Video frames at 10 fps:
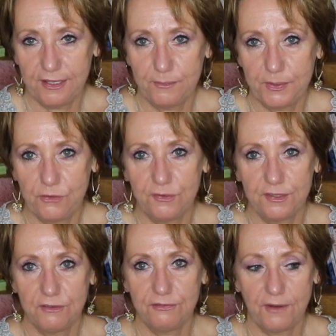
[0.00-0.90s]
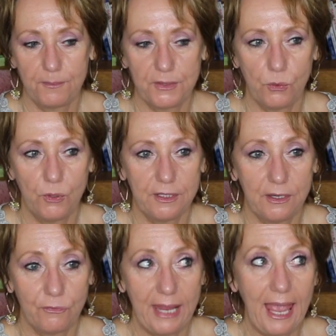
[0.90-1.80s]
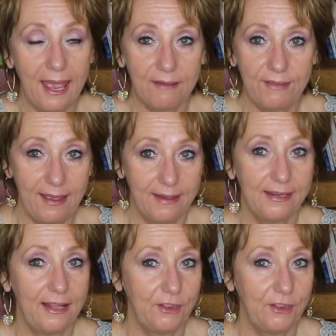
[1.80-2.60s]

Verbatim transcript: that I've been using from The Ordinary have had